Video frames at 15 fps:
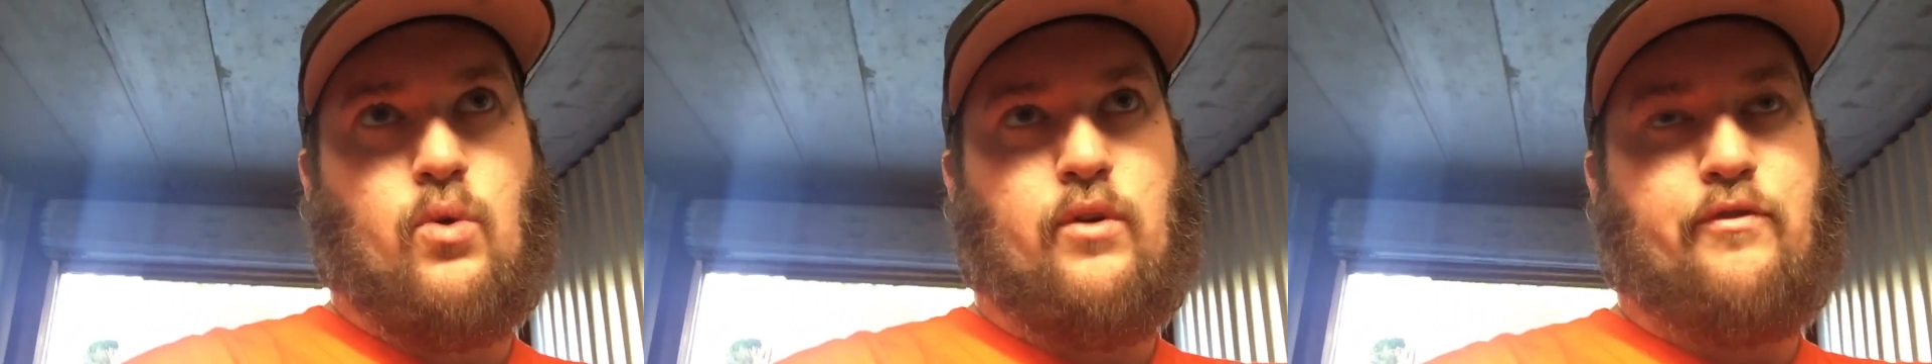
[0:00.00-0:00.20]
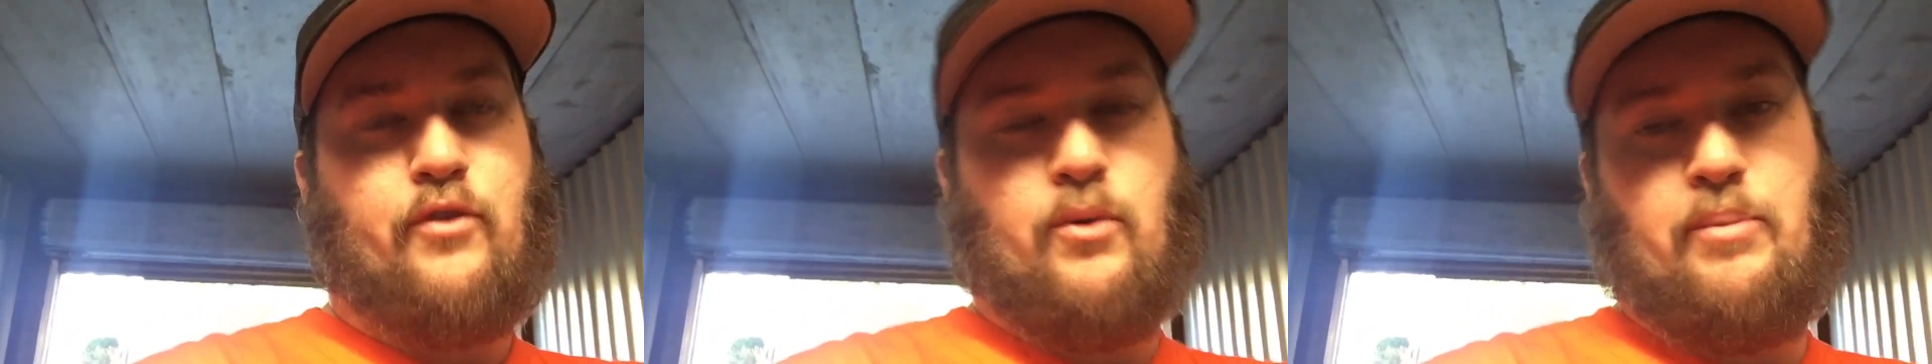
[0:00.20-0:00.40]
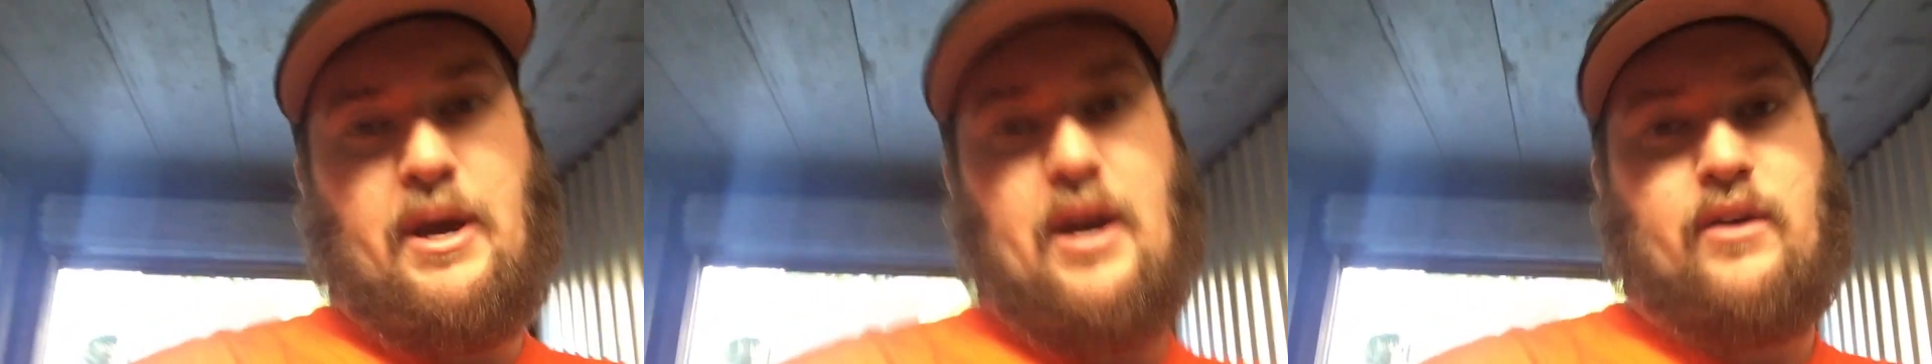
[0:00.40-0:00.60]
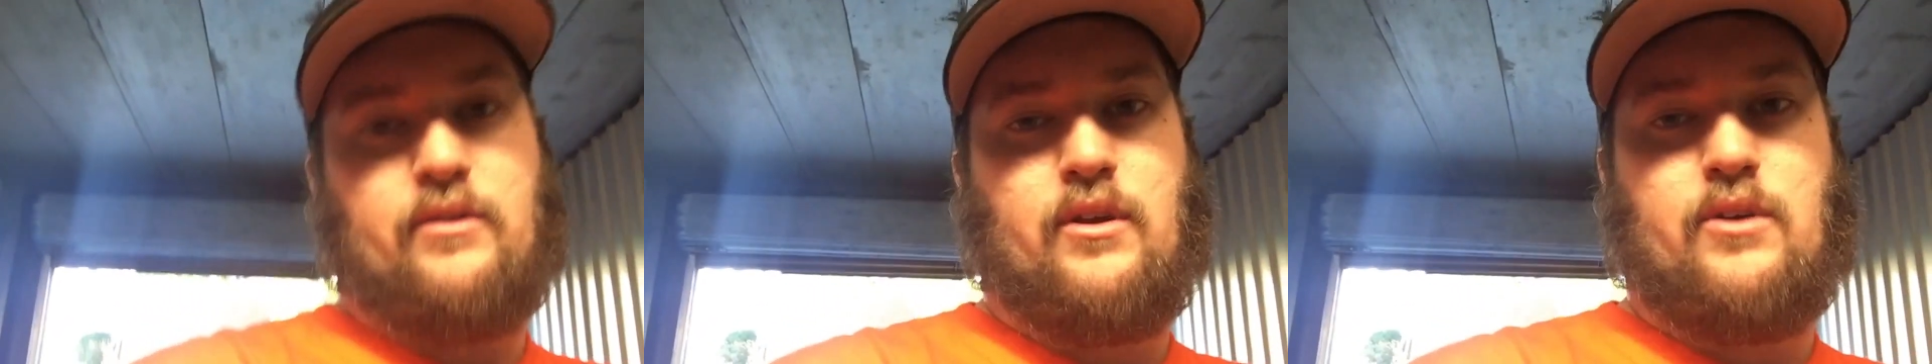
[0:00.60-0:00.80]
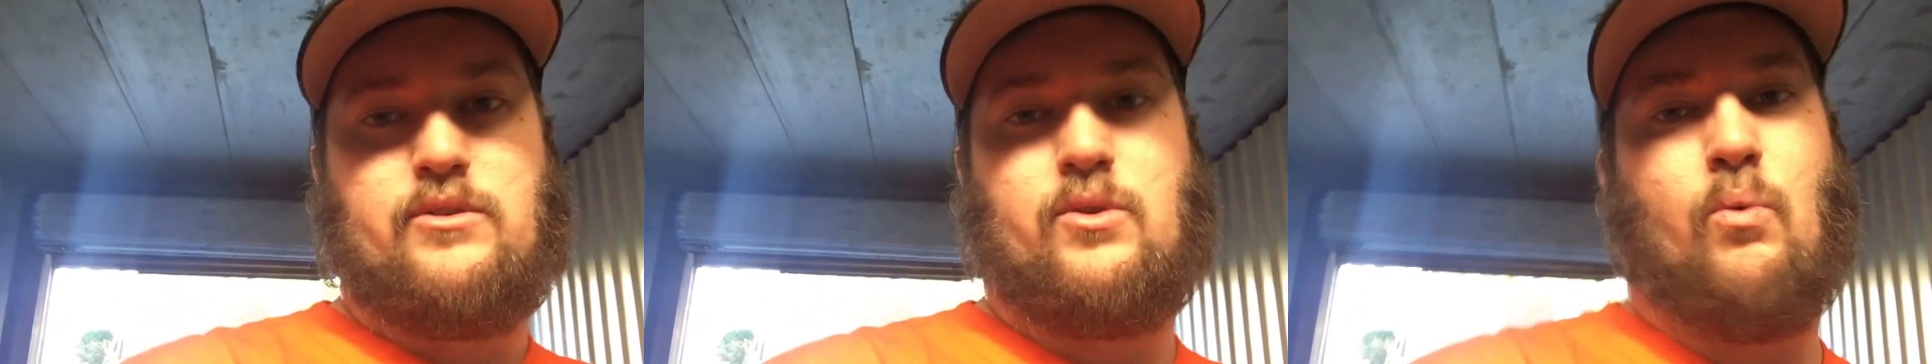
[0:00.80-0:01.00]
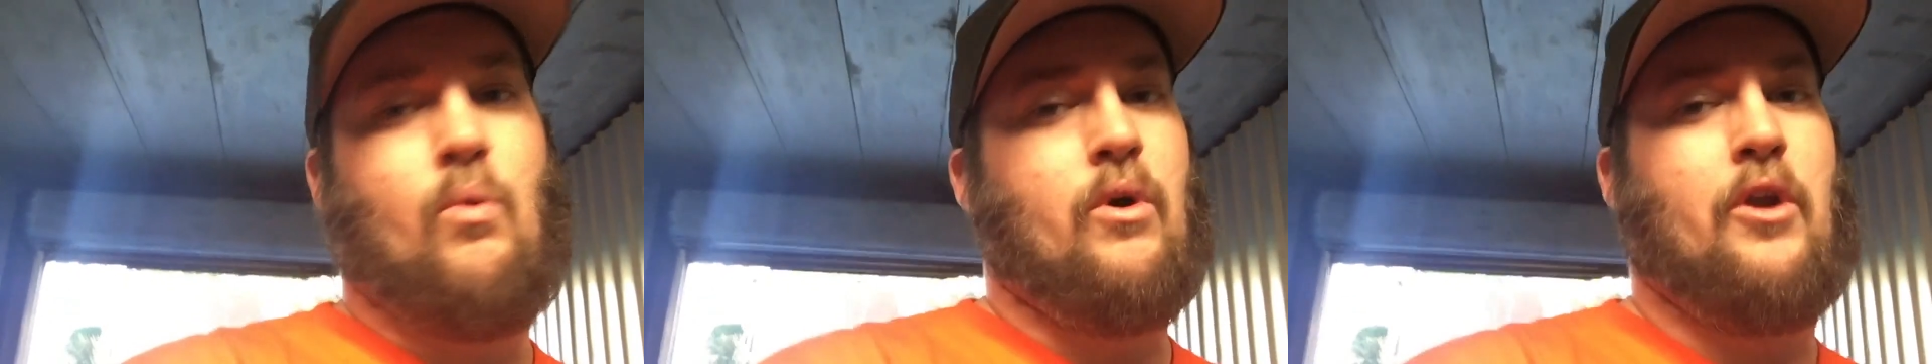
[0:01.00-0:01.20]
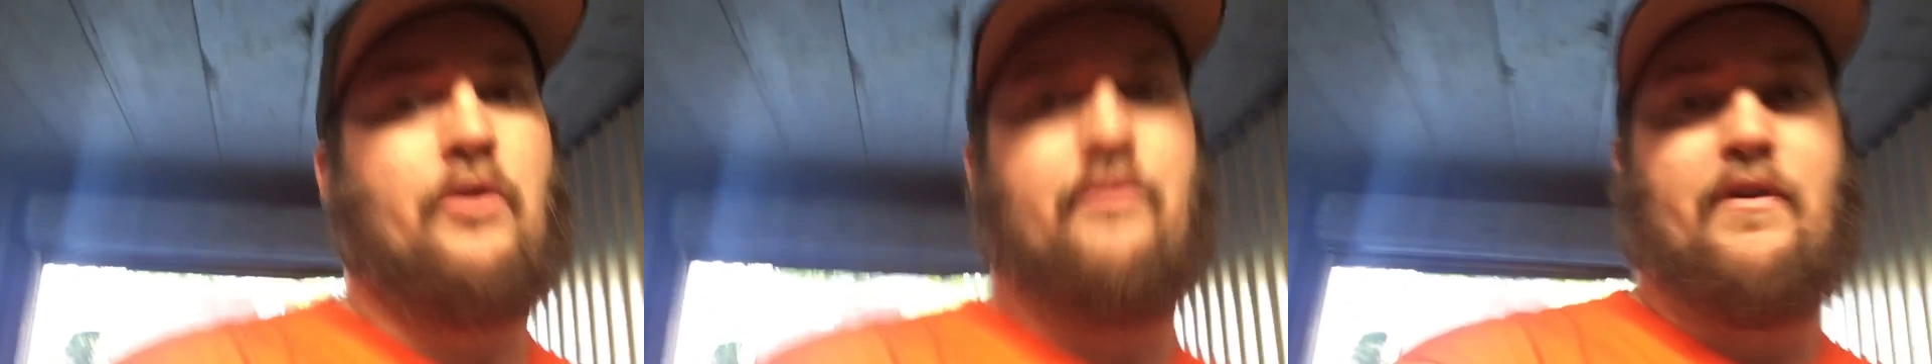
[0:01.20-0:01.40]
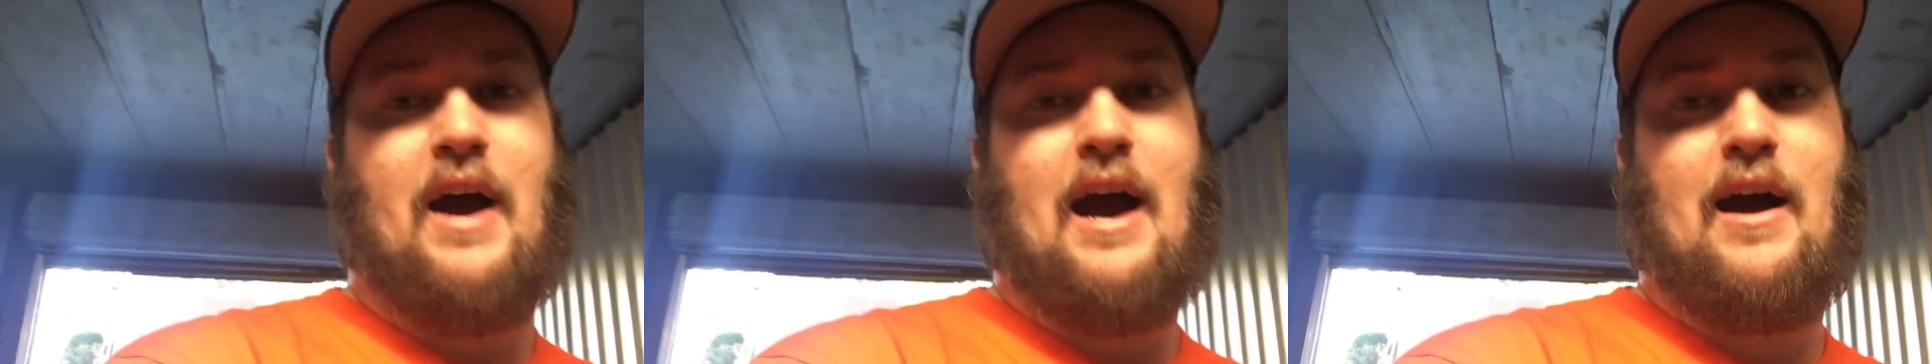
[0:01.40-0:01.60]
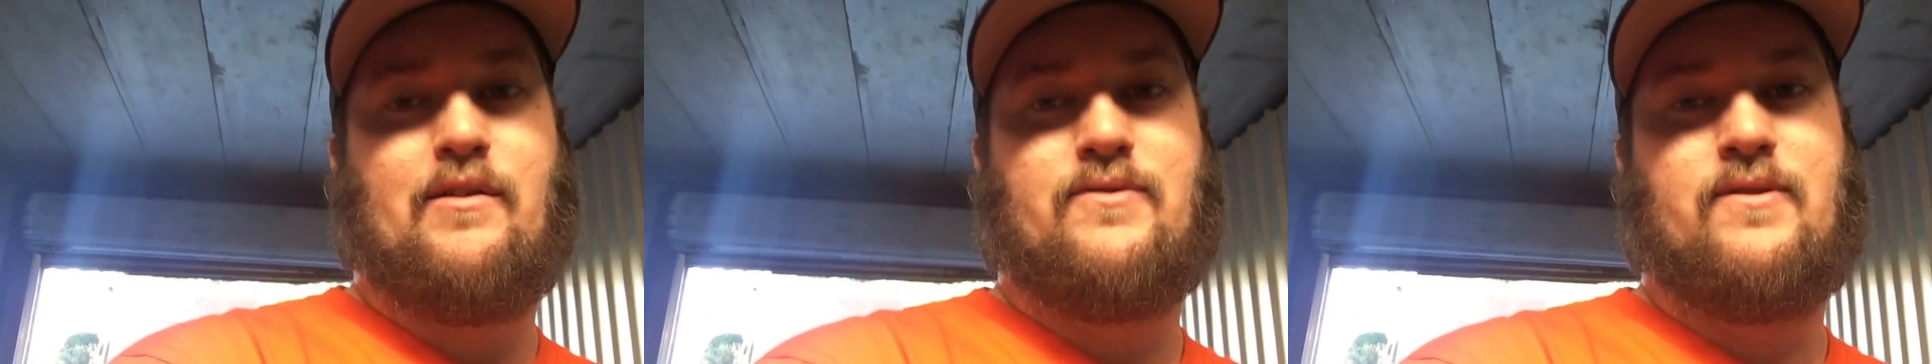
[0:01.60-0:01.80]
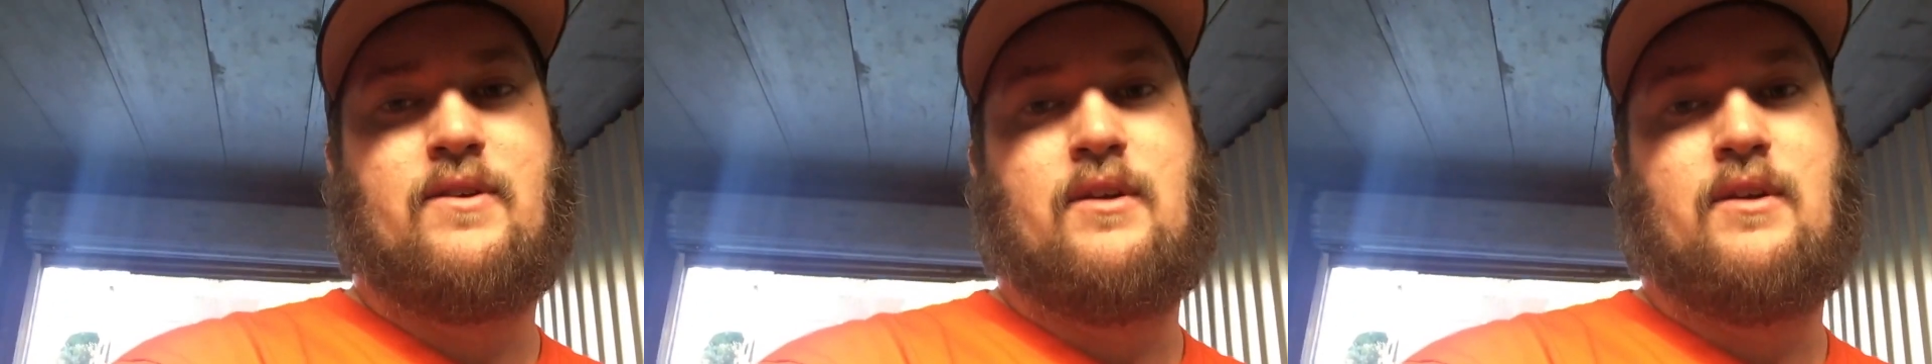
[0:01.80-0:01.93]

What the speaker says: foot-pound goes to 105.